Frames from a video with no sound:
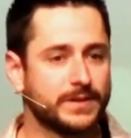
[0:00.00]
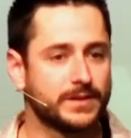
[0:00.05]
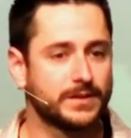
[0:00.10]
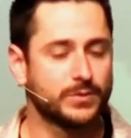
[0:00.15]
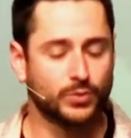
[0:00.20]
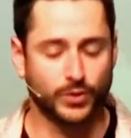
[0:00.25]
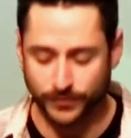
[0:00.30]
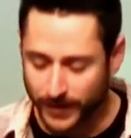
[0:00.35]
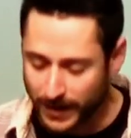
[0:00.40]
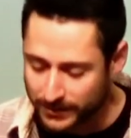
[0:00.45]

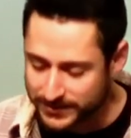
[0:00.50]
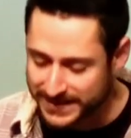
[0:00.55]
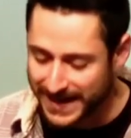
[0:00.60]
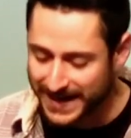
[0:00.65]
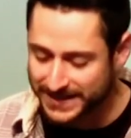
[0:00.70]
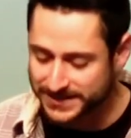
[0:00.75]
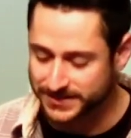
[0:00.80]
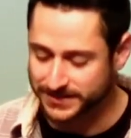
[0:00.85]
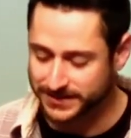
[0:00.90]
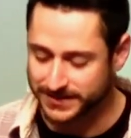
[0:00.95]
What if I was
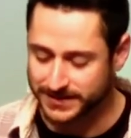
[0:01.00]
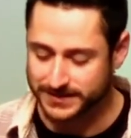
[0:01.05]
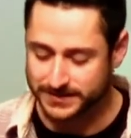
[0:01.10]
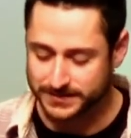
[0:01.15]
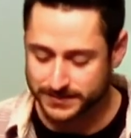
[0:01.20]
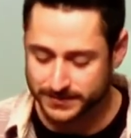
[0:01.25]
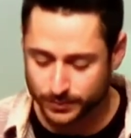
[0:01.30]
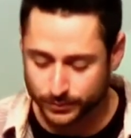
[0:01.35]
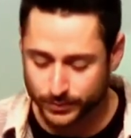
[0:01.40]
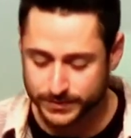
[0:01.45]
actually to,
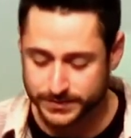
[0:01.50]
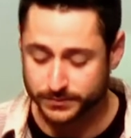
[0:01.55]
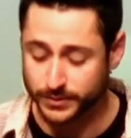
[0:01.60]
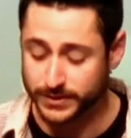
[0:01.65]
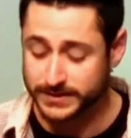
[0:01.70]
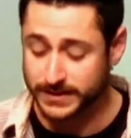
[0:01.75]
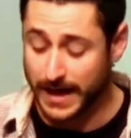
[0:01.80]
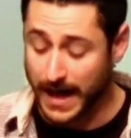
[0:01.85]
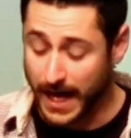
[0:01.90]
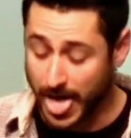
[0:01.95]
was,
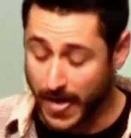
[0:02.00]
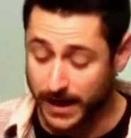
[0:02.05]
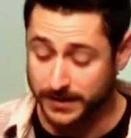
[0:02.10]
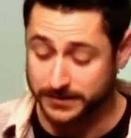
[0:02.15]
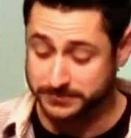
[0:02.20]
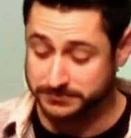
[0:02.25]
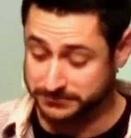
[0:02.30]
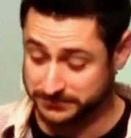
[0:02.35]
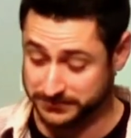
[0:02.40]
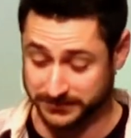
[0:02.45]
was, uh,
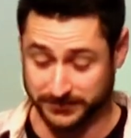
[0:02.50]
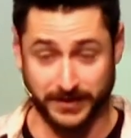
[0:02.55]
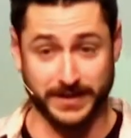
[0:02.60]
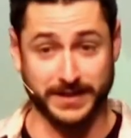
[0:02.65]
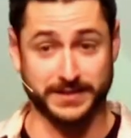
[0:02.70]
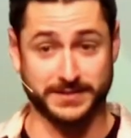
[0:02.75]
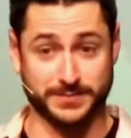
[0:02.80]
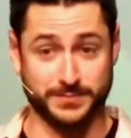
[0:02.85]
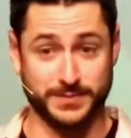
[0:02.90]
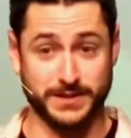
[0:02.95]
if I
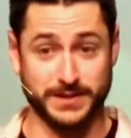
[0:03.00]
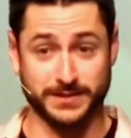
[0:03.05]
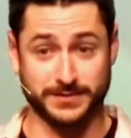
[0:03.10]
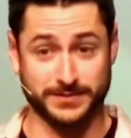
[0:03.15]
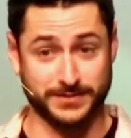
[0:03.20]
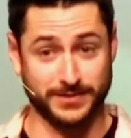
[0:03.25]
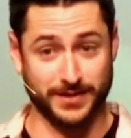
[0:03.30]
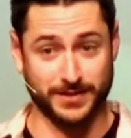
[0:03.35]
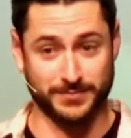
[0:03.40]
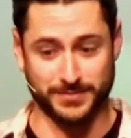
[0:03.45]
could speak,
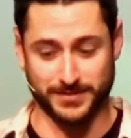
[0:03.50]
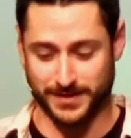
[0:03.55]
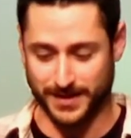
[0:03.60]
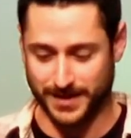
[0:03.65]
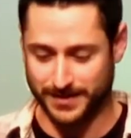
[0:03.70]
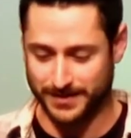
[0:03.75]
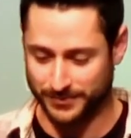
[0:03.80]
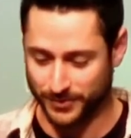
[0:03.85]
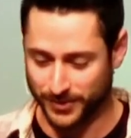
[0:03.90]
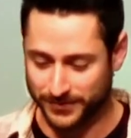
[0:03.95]
sorry about
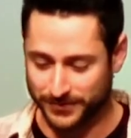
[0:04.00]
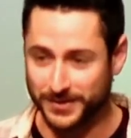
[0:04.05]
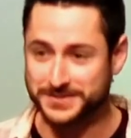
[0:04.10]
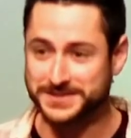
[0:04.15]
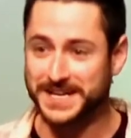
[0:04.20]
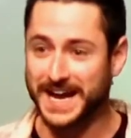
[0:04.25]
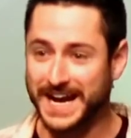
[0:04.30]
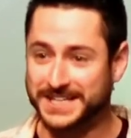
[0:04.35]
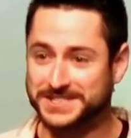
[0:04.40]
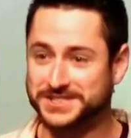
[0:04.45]
that. What if I was
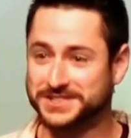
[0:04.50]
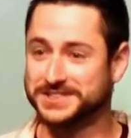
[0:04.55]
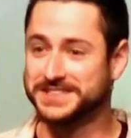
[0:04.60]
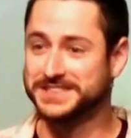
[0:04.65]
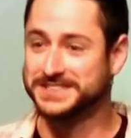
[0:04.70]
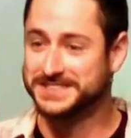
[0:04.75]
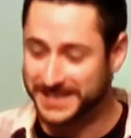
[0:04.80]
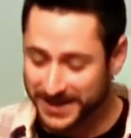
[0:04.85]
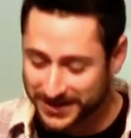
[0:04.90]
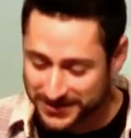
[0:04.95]
actually
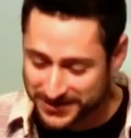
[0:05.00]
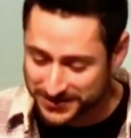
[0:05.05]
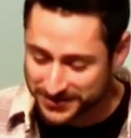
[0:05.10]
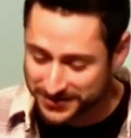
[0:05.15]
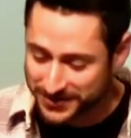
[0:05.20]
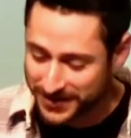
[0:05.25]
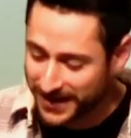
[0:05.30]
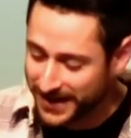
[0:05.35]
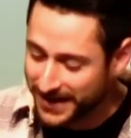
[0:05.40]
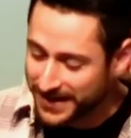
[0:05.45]
to tell
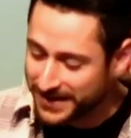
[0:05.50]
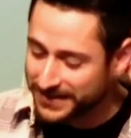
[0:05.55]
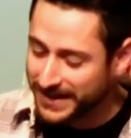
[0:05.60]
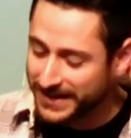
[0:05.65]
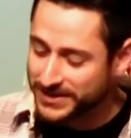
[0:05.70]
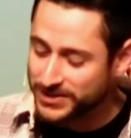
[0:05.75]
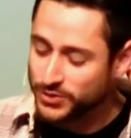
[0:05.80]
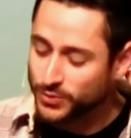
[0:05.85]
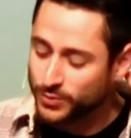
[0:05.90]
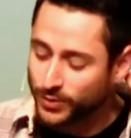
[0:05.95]
you
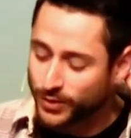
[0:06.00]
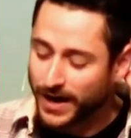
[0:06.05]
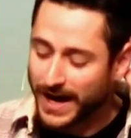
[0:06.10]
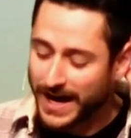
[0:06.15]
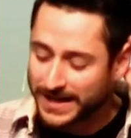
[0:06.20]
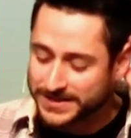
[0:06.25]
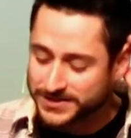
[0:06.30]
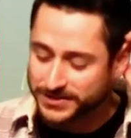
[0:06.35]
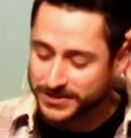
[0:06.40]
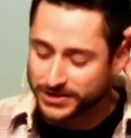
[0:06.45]
that you were
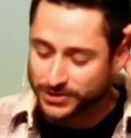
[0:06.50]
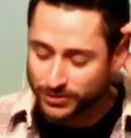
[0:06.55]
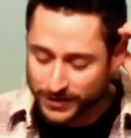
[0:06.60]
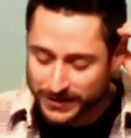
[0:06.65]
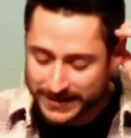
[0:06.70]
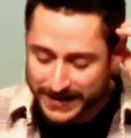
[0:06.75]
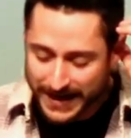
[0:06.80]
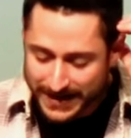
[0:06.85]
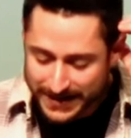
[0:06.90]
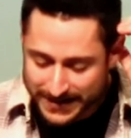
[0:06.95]
actually
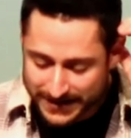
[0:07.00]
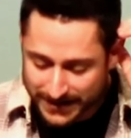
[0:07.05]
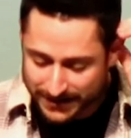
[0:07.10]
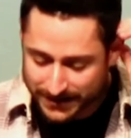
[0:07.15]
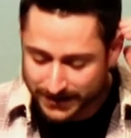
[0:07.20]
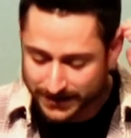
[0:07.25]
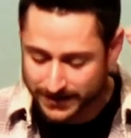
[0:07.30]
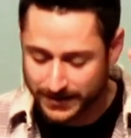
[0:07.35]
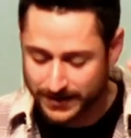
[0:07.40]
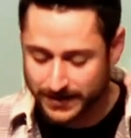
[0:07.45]

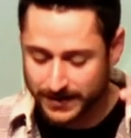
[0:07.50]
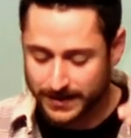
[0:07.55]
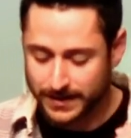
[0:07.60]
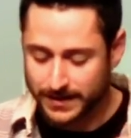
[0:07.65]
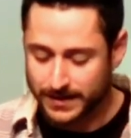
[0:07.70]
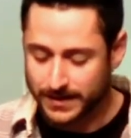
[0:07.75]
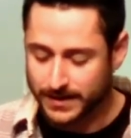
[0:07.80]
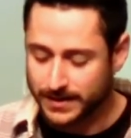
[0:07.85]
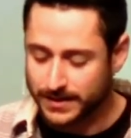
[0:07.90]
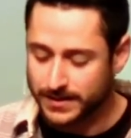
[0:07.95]
created
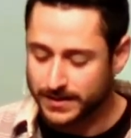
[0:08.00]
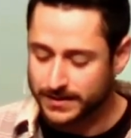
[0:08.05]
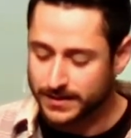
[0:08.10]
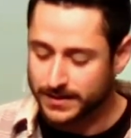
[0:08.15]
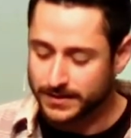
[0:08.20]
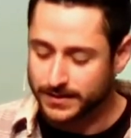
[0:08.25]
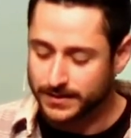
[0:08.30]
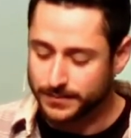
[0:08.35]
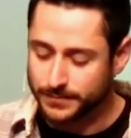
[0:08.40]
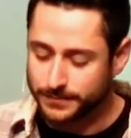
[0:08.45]

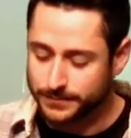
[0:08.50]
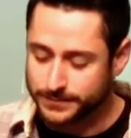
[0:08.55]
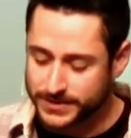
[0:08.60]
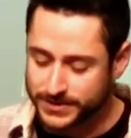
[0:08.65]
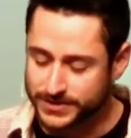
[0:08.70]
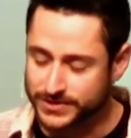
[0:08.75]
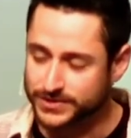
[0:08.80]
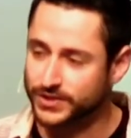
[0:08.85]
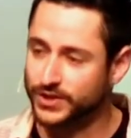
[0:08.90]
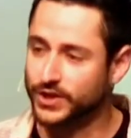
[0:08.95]

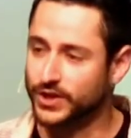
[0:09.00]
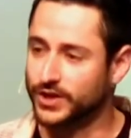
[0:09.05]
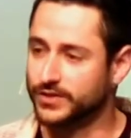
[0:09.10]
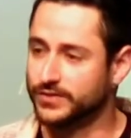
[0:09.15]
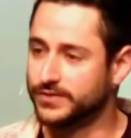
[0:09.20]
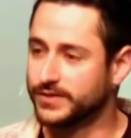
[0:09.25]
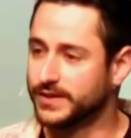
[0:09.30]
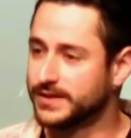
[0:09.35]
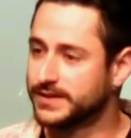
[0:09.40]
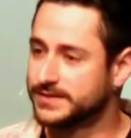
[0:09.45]
to
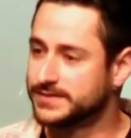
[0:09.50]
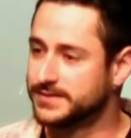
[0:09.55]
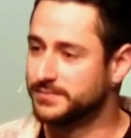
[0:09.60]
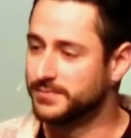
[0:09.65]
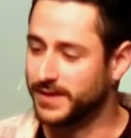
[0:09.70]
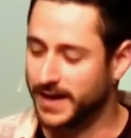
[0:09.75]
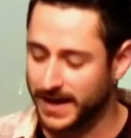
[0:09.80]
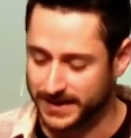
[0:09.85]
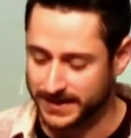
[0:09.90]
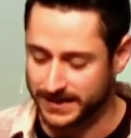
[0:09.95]
serve
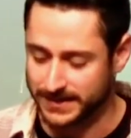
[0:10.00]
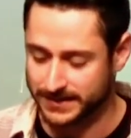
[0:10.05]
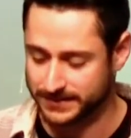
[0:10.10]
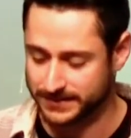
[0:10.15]
somebody?